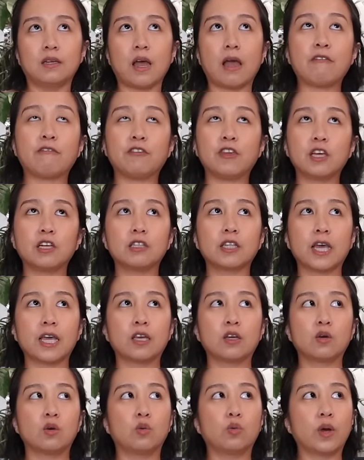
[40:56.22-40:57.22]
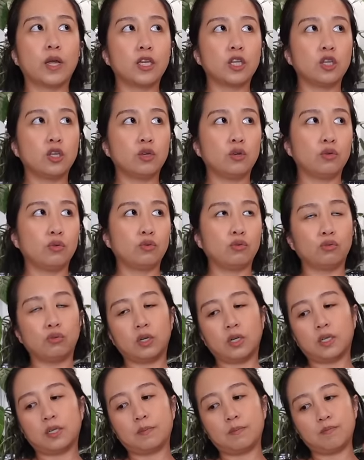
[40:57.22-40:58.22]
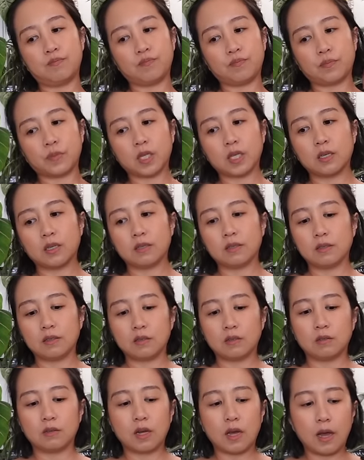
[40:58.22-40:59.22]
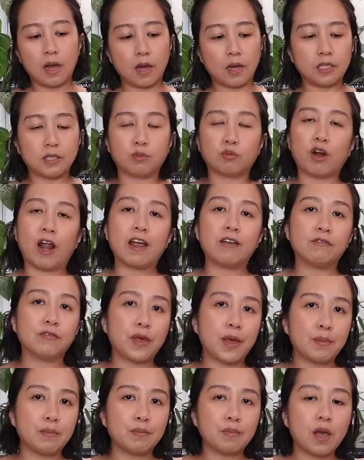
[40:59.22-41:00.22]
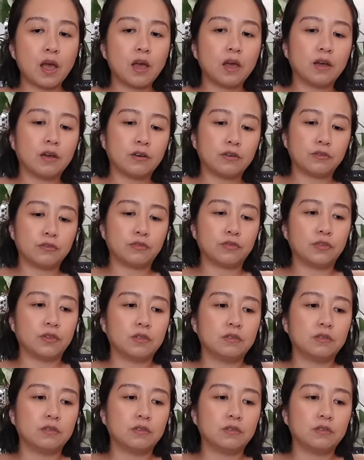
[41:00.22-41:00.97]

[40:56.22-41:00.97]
I feel like when you deprive them of